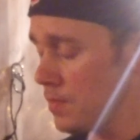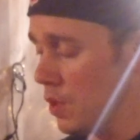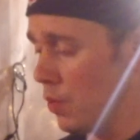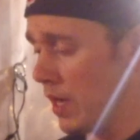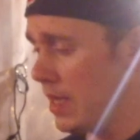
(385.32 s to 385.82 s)

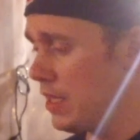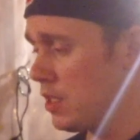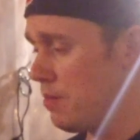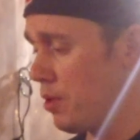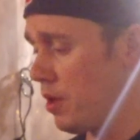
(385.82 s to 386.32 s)
When I
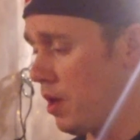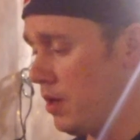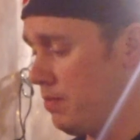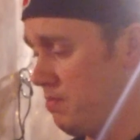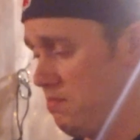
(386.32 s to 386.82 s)
initially put it
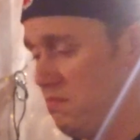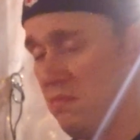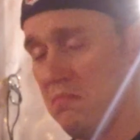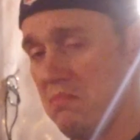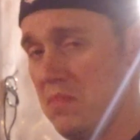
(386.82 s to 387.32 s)
on,
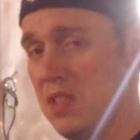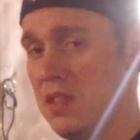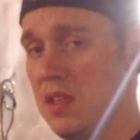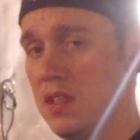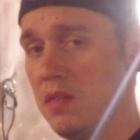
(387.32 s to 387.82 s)
these
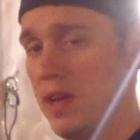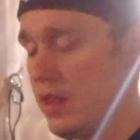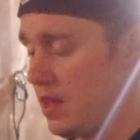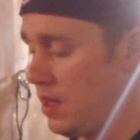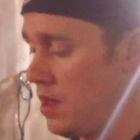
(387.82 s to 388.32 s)
didn't do
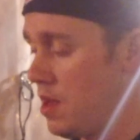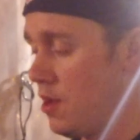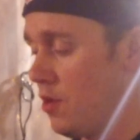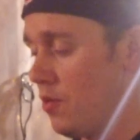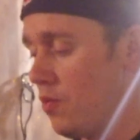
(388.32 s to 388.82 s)
anything.
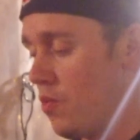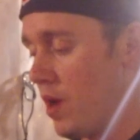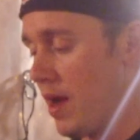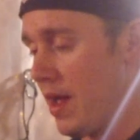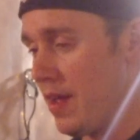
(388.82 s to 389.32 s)

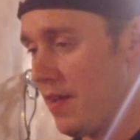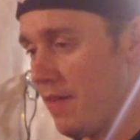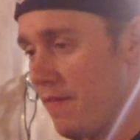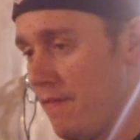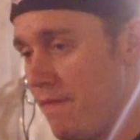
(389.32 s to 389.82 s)
When I
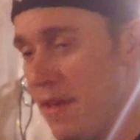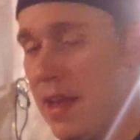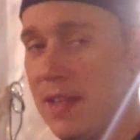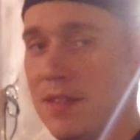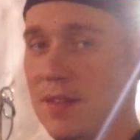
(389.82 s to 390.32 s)
fit
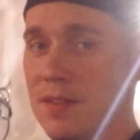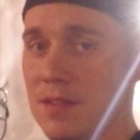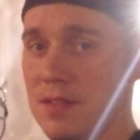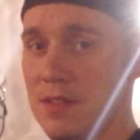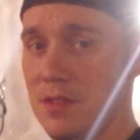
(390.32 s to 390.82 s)
it
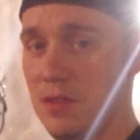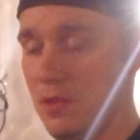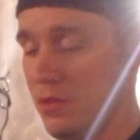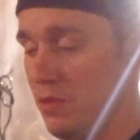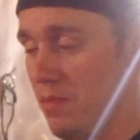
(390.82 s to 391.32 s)

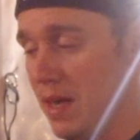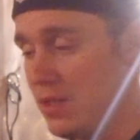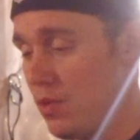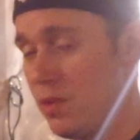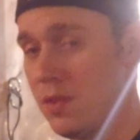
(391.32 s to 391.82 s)
to my
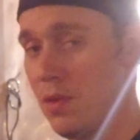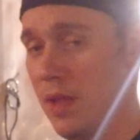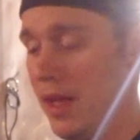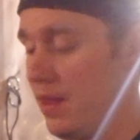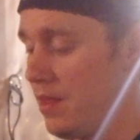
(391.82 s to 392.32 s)
torso length,